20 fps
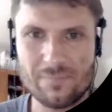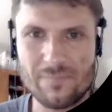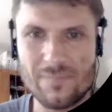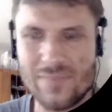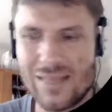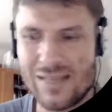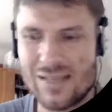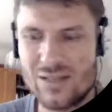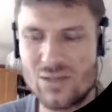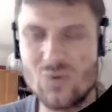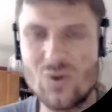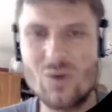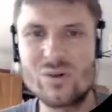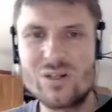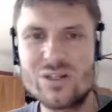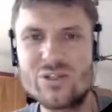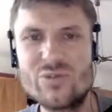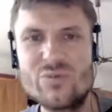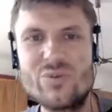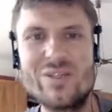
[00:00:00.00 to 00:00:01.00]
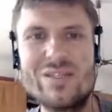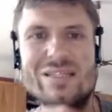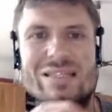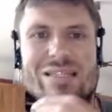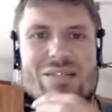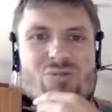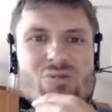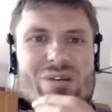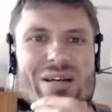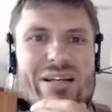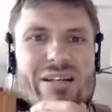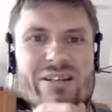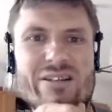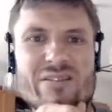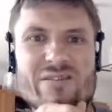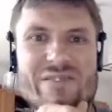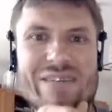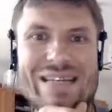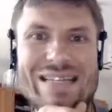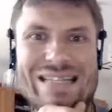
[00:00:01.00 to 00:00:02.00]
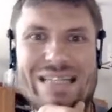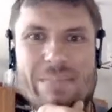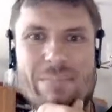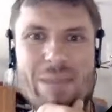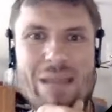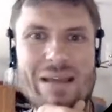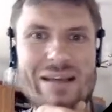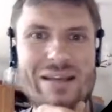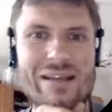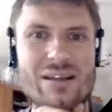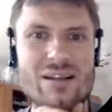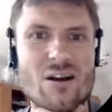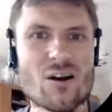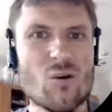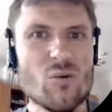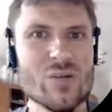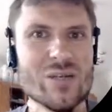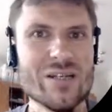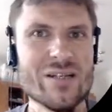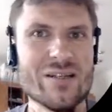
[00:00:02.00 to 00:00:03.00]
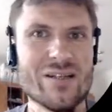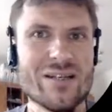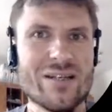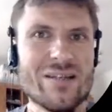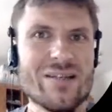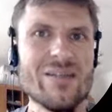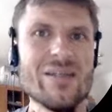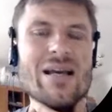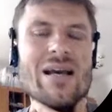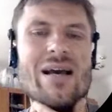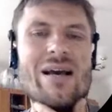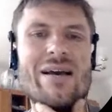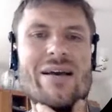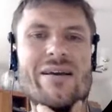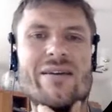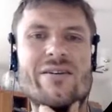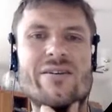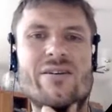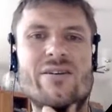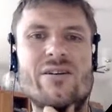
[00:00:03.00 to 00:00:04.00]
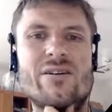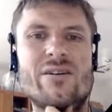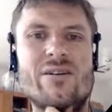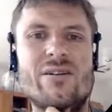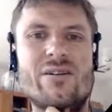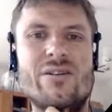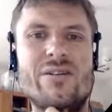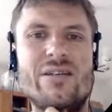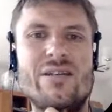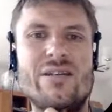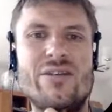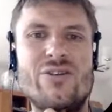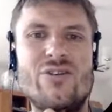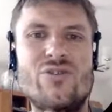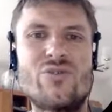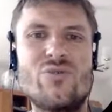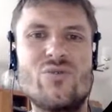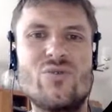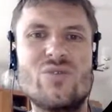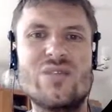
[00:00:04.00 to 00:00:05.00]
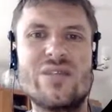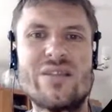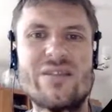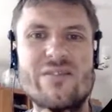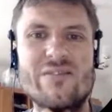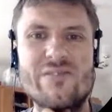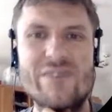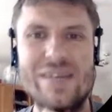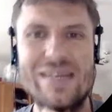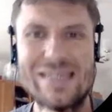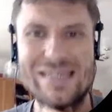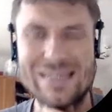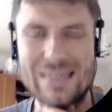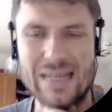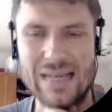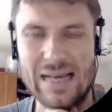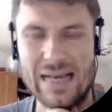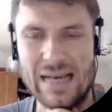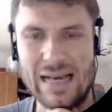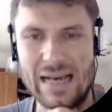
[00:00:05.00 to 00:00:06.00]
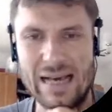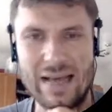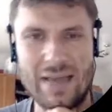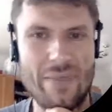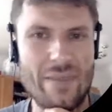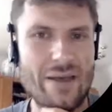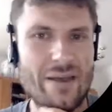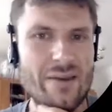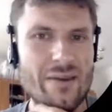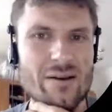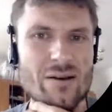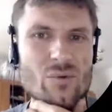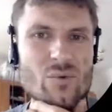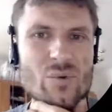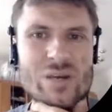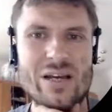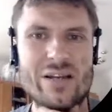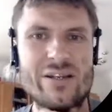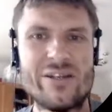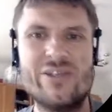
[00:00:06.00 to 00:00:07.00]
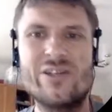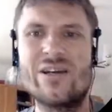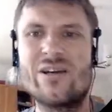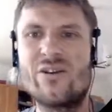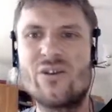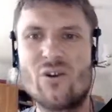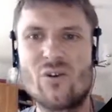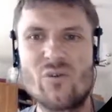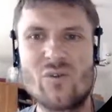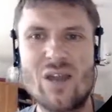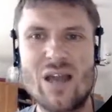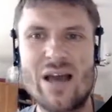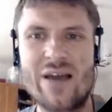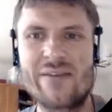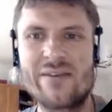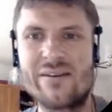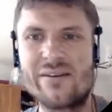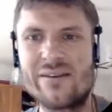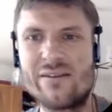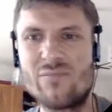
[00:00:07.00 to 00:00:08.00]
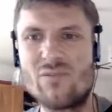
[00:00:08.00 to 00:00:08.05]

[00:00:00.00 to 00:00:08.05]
So our students created a VST plugin coded in the Juice interface, and then we added an online demo